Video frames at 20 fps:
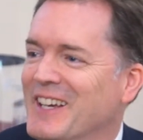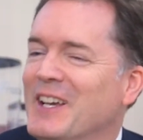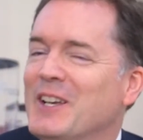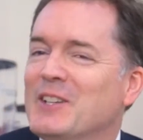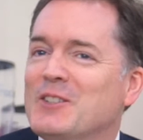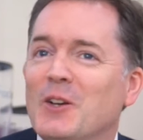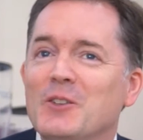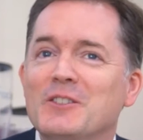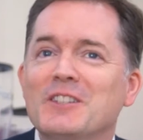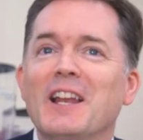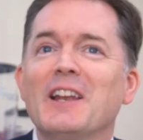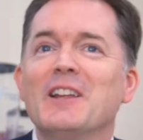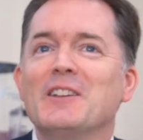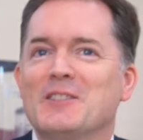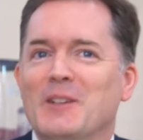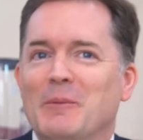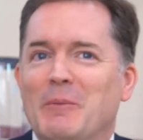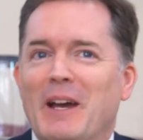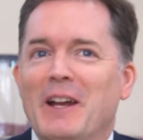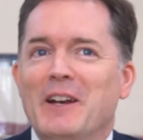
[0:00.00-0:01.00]
So tell
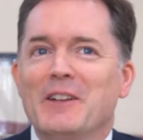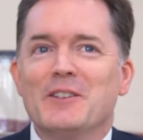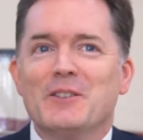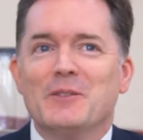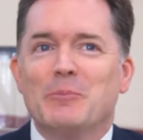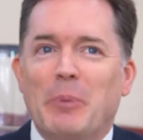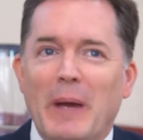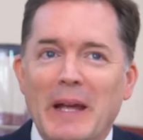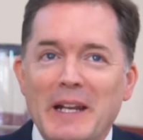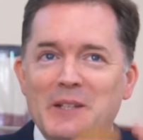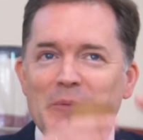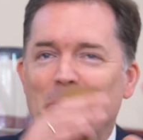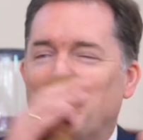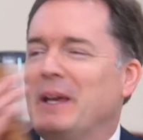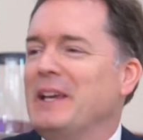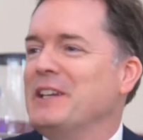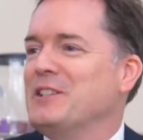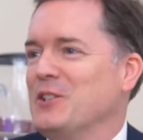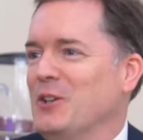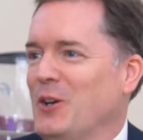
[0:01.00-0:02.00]
us about it. Paint a
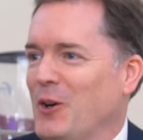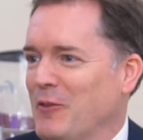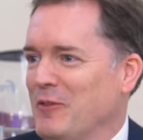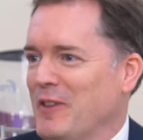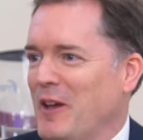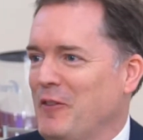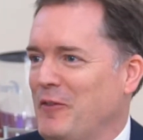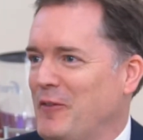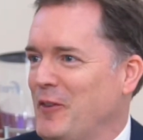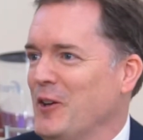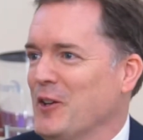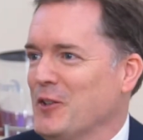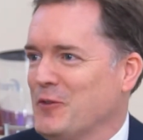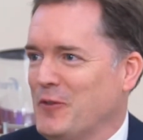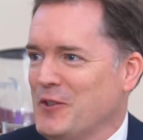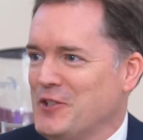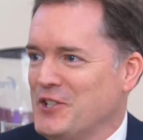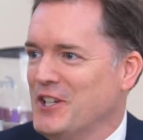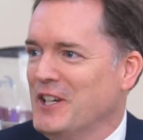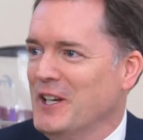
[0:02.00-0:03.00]
picture of that first
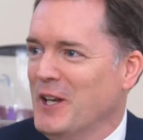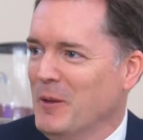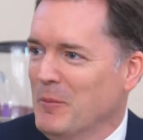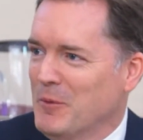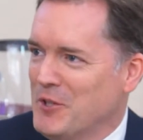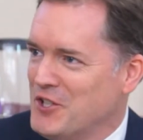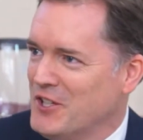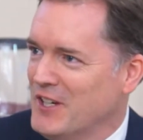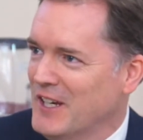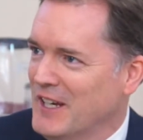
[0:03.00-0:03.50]
Fracino machine.